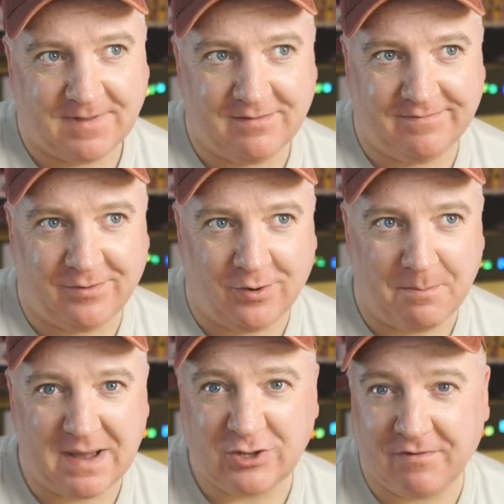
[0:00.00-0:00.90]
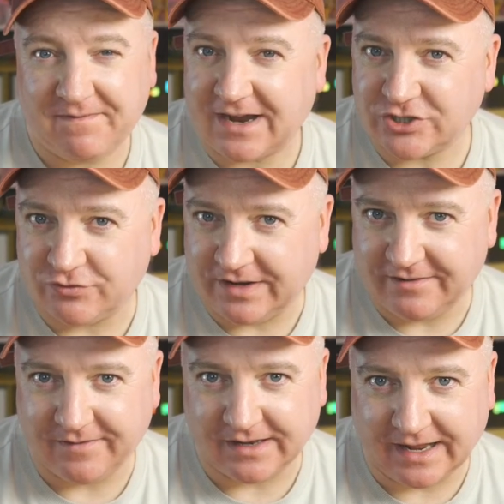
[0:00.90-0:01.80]
for manufacturing,
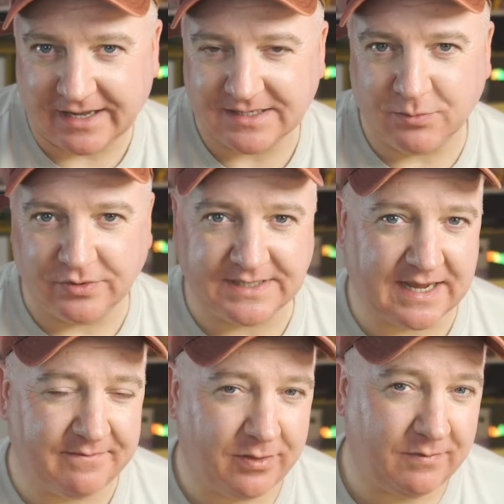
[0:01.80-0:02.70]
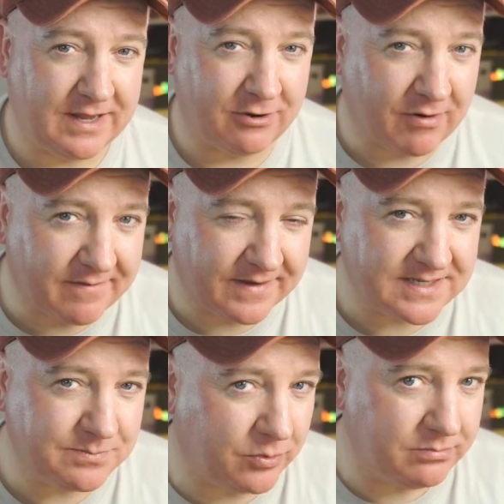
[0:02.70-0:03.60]
if you like. It's more designed for 3D
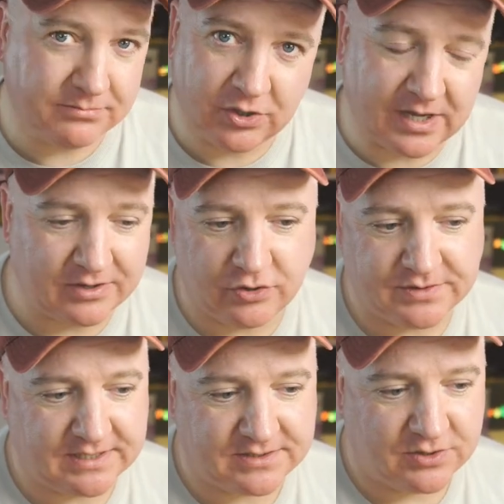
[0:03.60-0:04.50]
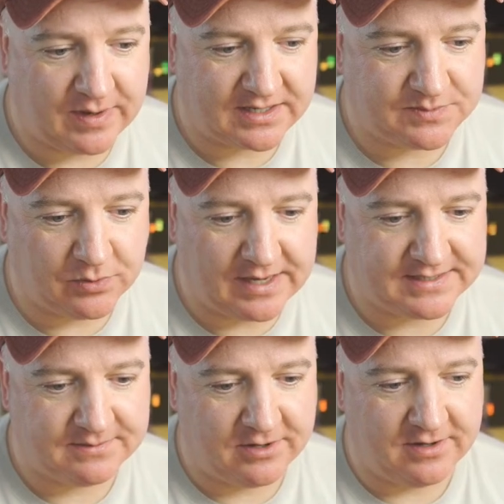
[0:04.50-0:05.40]
graphics, but you can use it to export
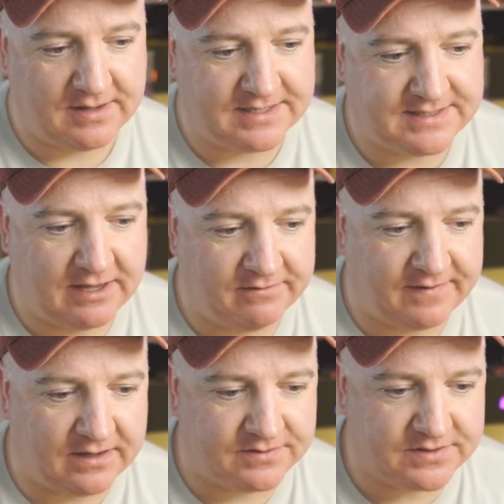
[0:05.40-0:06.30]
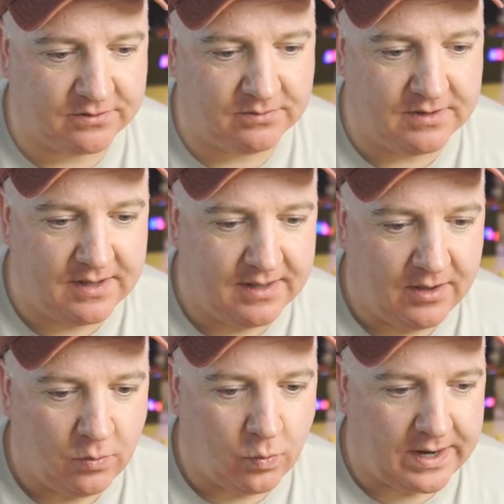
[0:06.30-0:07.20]
S uh, STL files, so
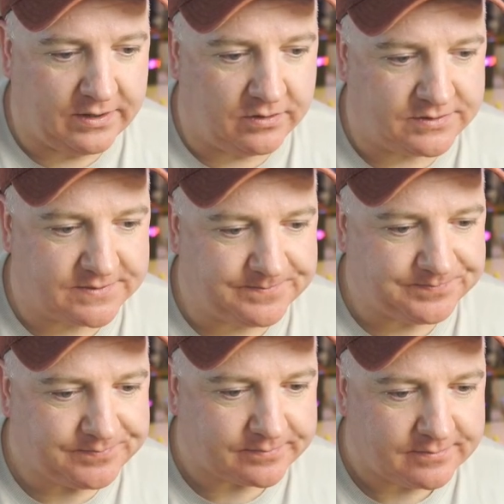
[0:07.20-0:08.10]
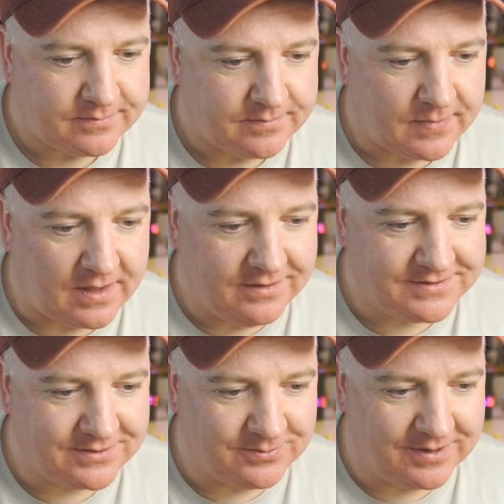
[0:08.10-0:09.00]
why not?
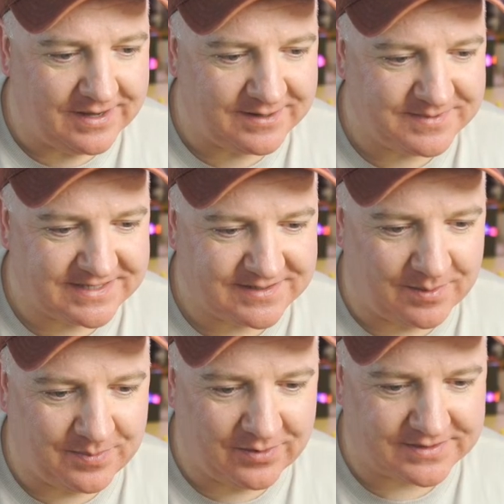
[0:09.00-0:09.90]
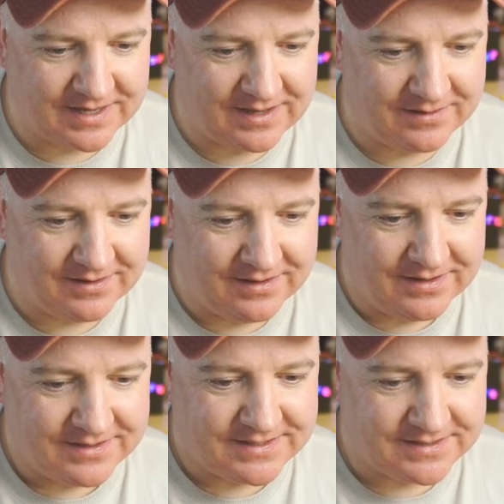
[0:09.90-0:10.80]
So uh, Adam says, that I bought a
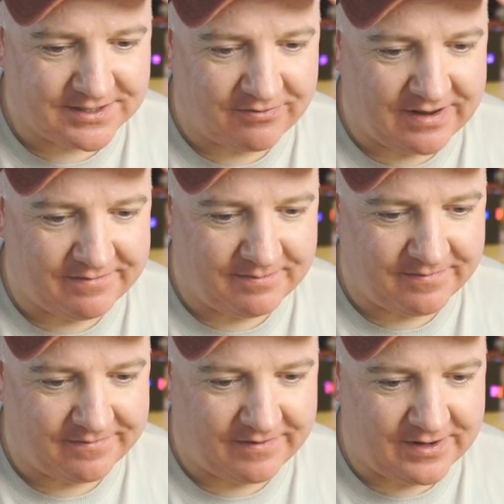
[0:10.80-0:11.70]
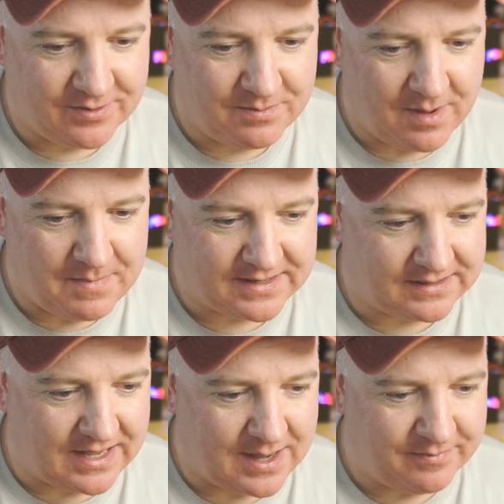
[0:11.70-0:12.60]
6 degree of freedom
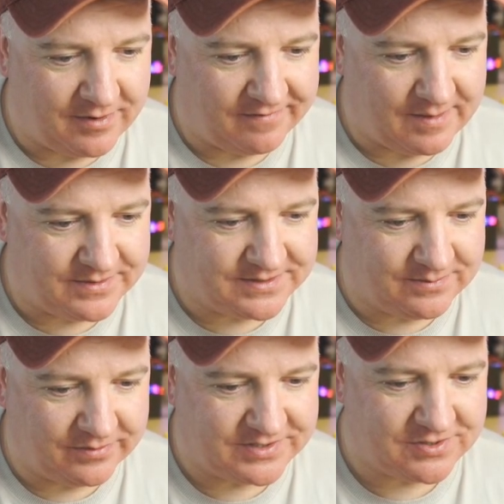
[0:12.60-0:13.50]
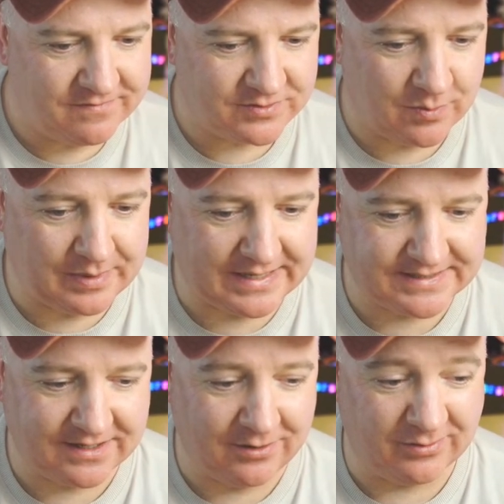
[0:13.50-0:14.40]
metal arm off Amazon, but the servos were
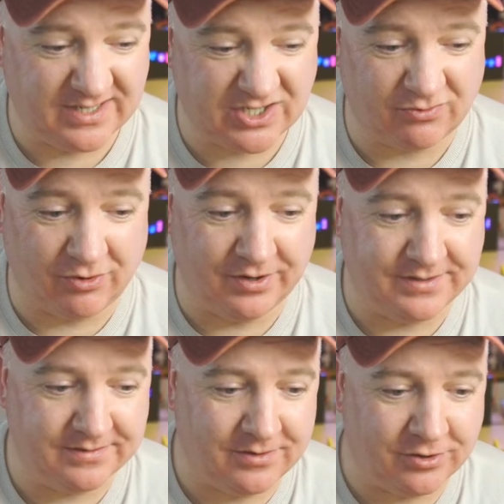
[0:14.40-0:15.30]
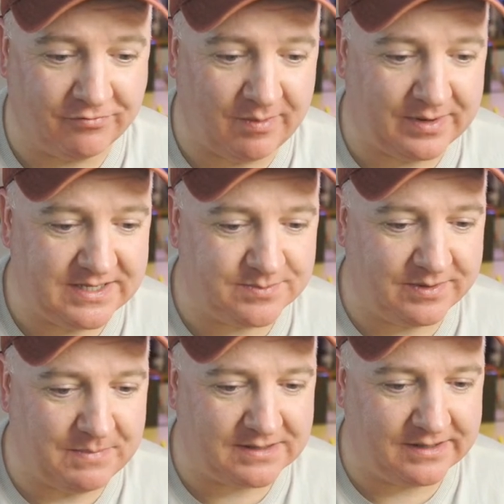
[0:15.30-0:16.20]
plastic and got destroyed. Ordered
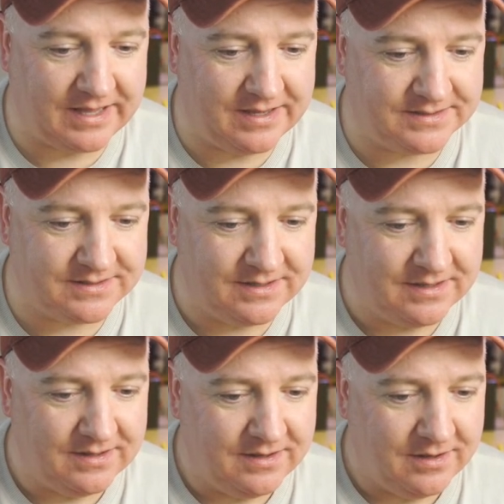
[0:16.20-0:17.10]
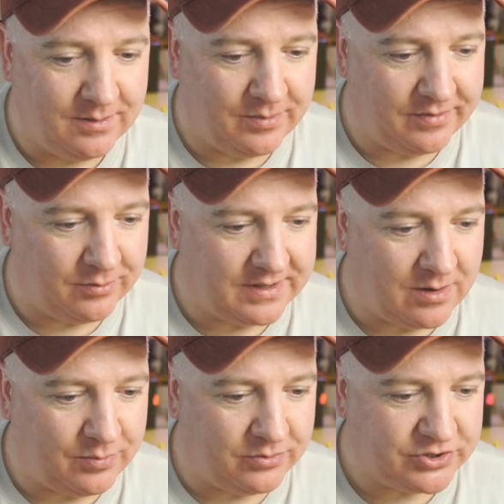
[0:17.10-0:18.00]
replacement metal gears, uh, but the only
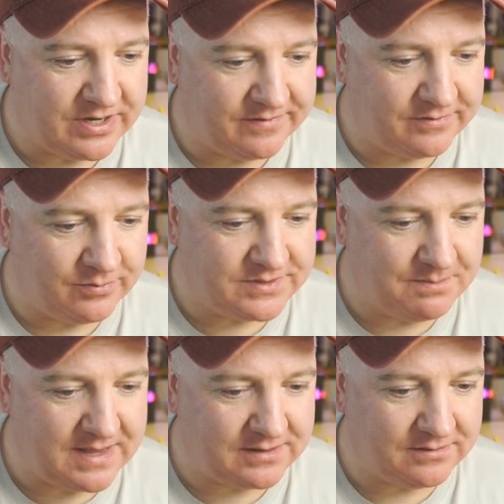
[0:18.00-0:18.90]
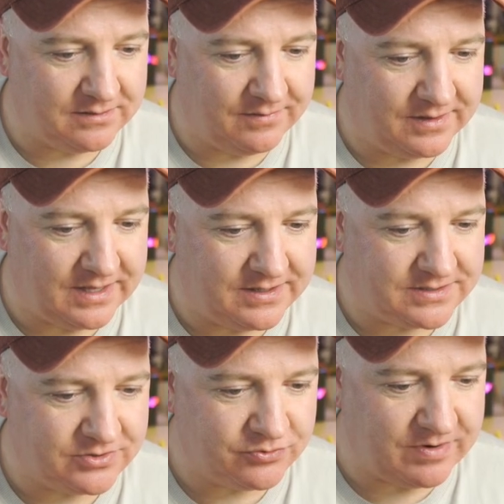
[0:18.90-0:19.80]
output shaft was metal and the gears
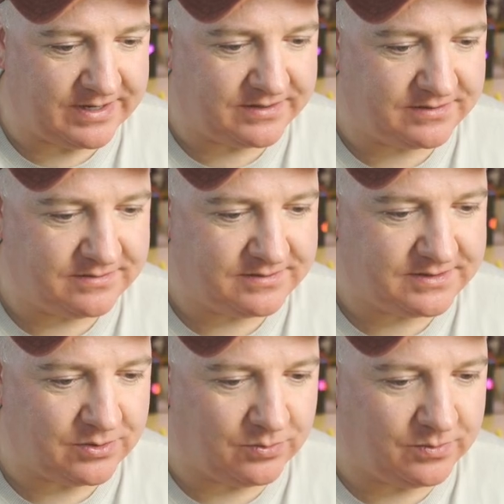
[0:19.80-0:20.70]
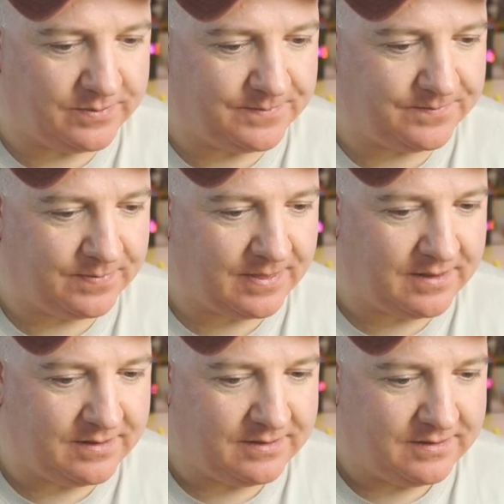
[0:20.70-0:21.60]
are shredded. Dough.
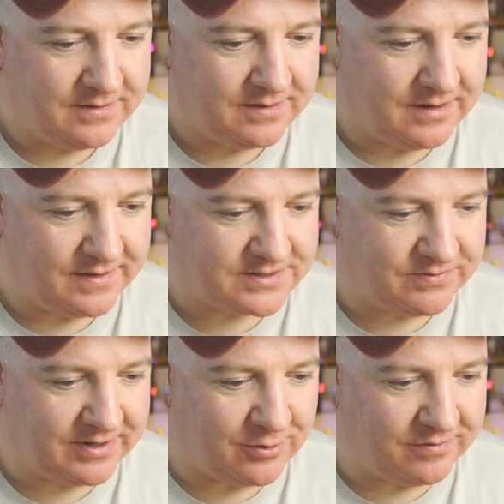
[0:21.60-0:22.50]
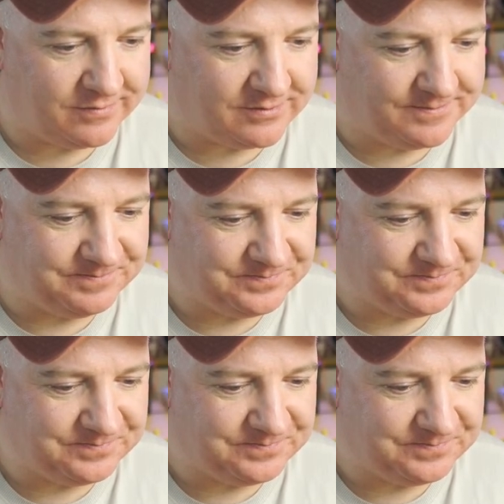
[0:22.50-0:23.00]
Yeah, that's really awful.